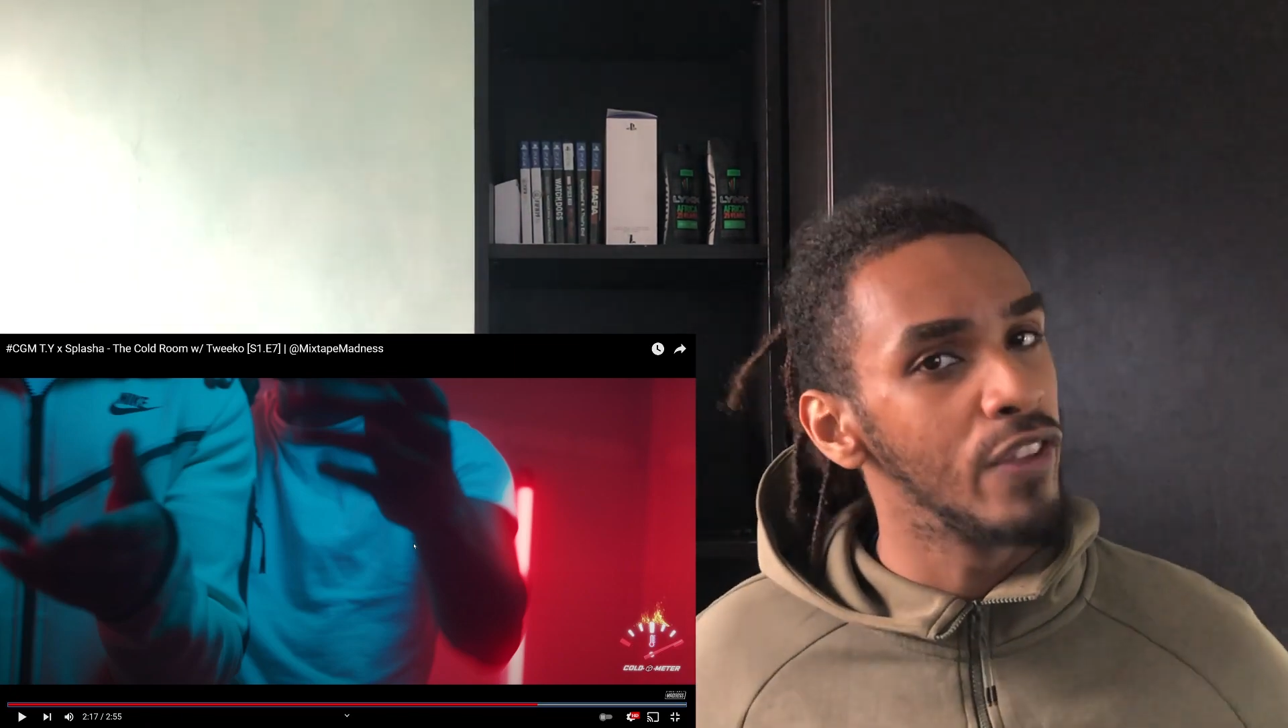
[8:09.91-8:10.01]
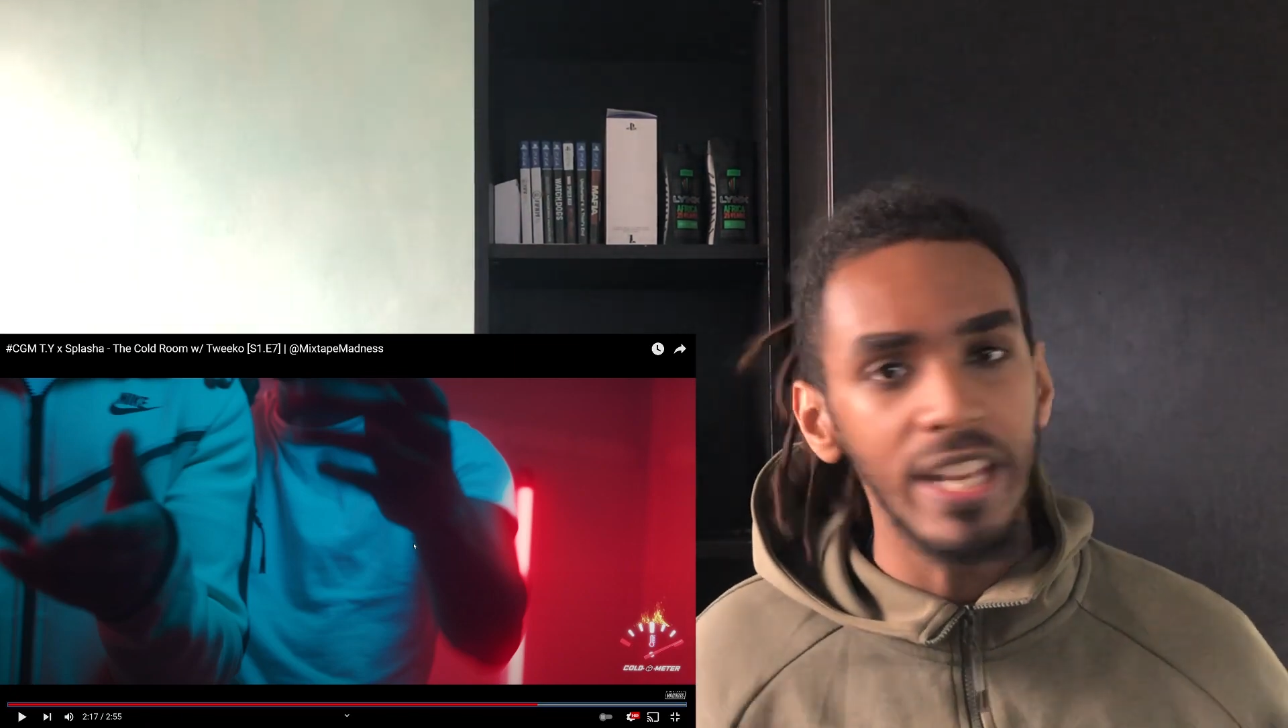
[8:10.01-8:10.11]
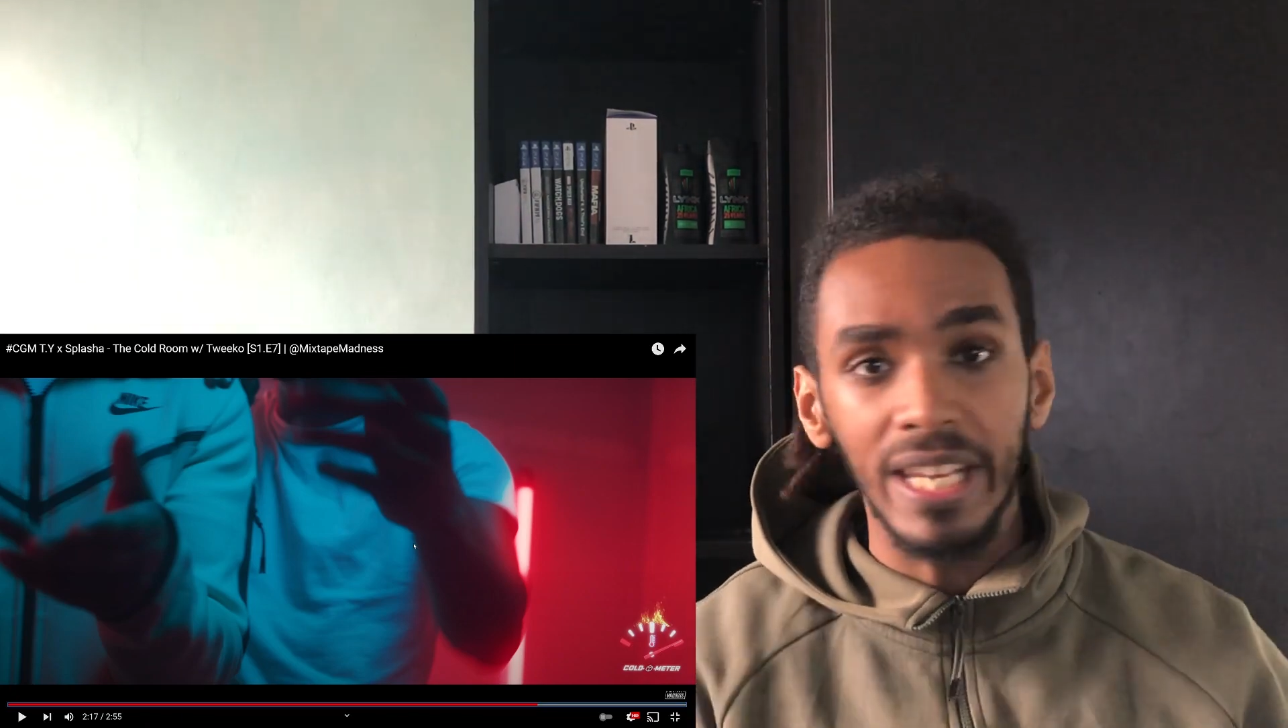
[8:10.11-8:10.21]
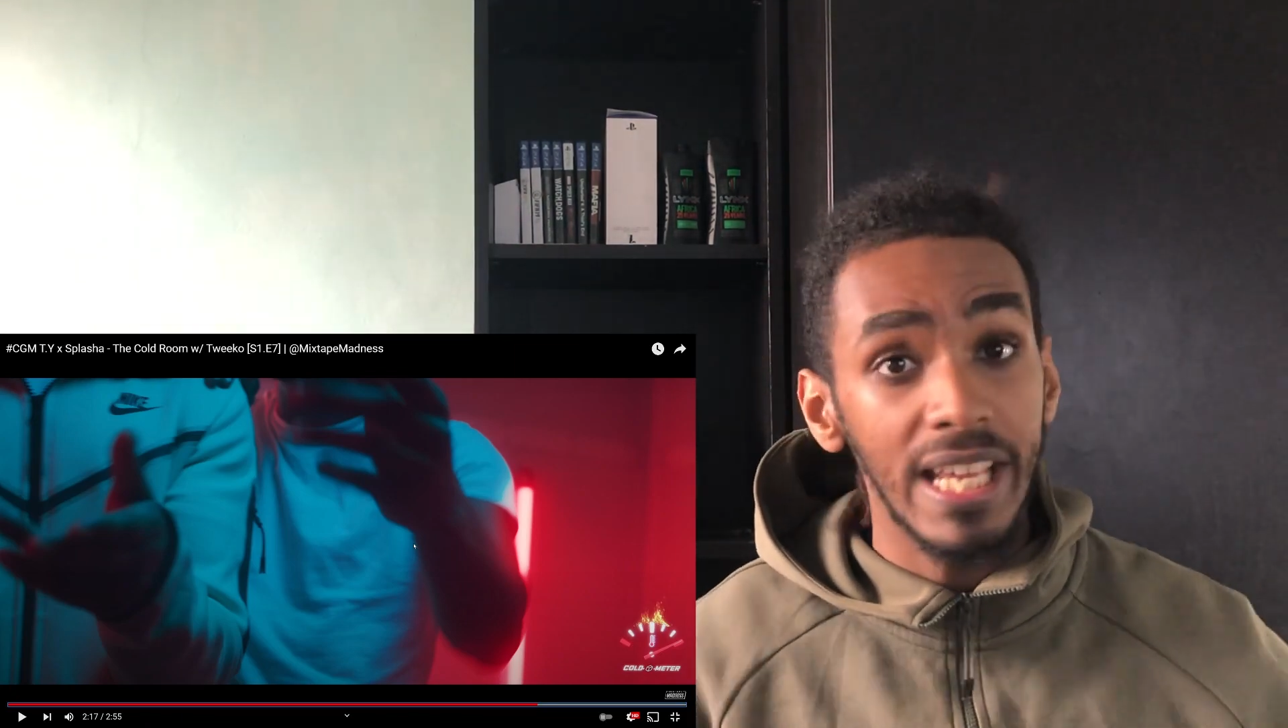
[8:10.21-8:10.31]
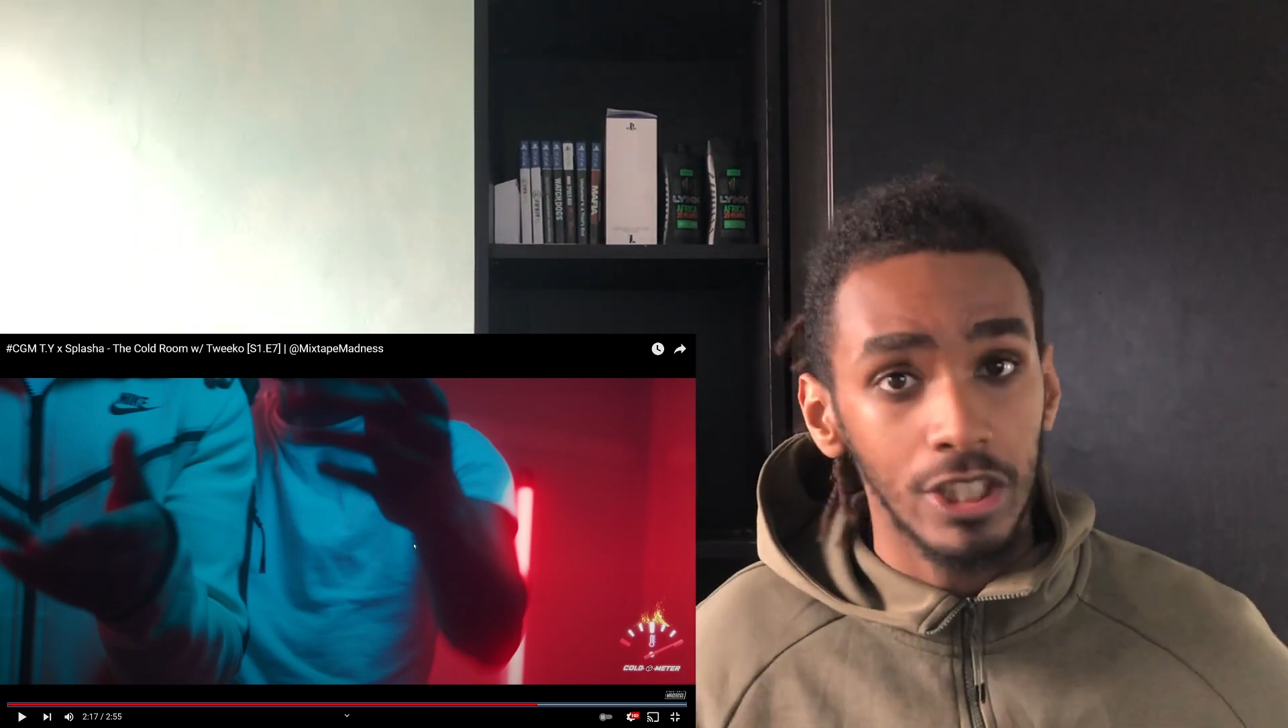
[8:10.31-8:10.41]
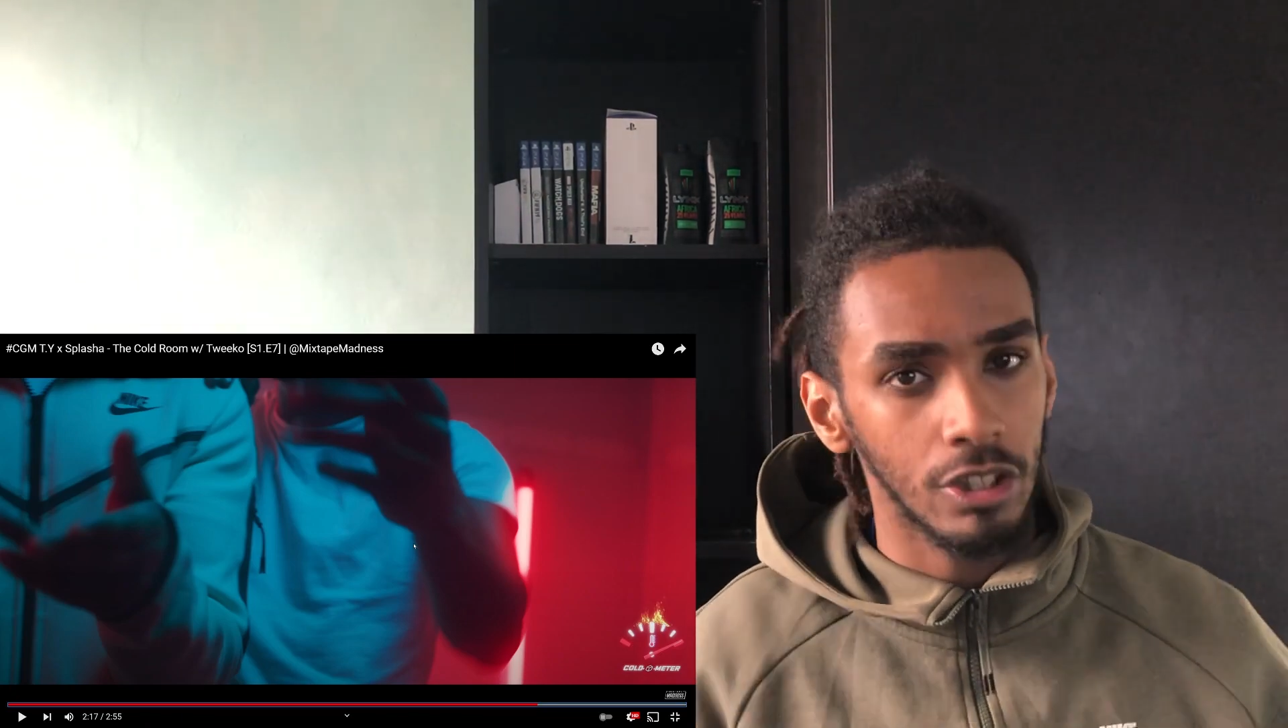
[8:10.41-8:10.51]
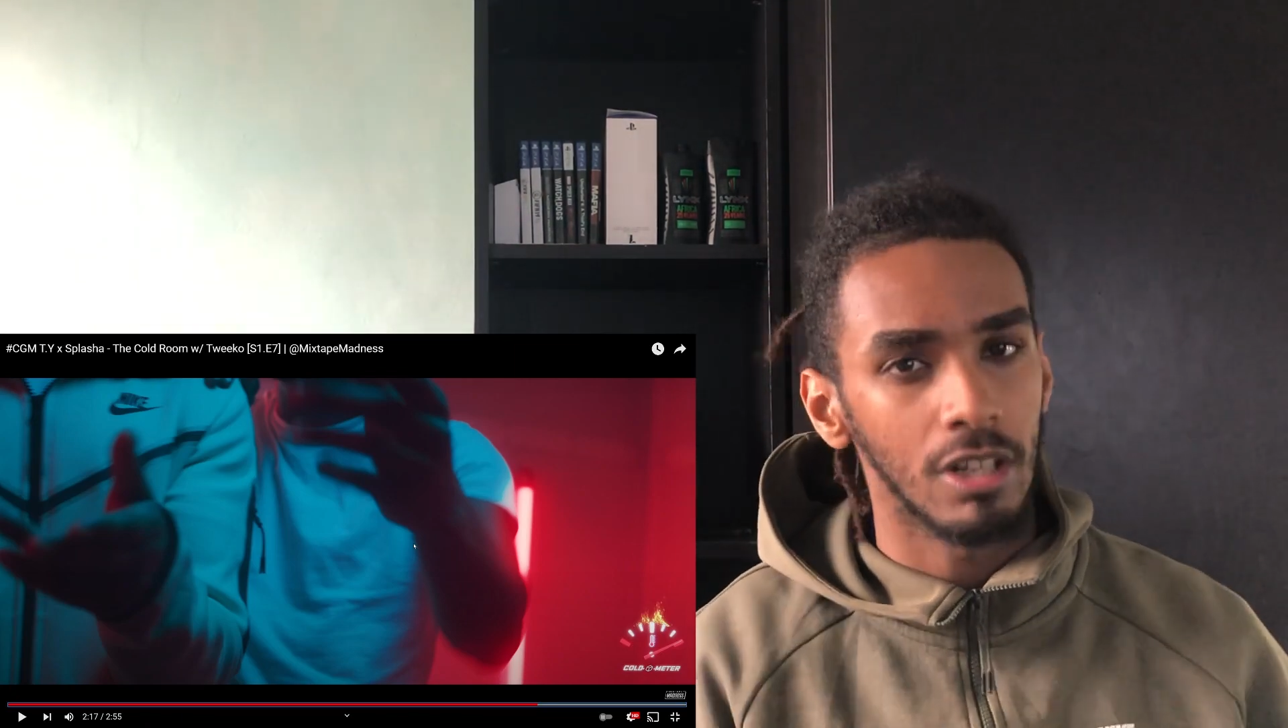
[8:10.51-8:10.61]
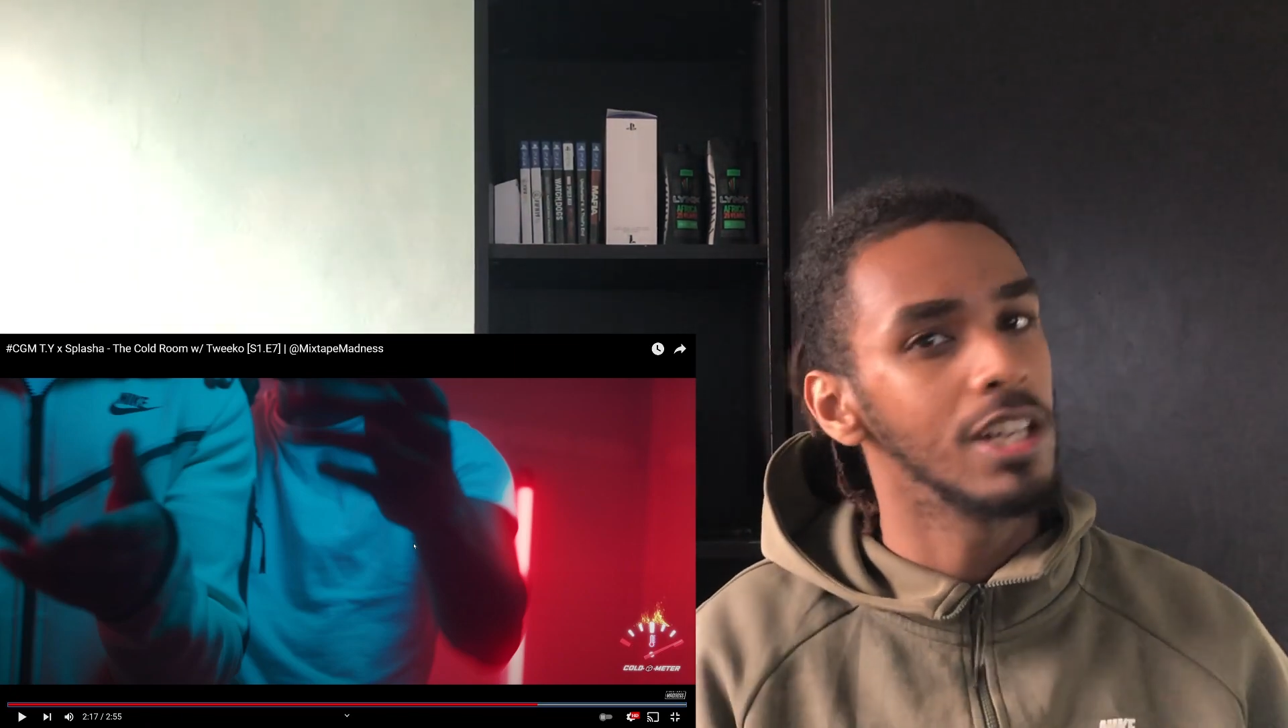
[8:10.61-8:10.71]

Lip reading: finished.